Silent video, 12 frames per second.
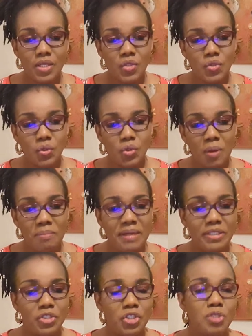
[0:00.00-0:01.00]
So don't
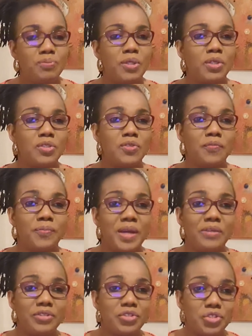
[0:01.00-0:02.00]
marry just because of
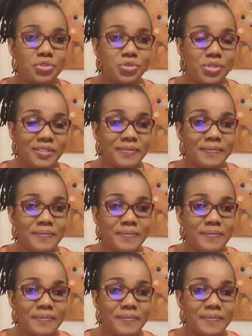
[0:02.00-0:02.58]
bearing children.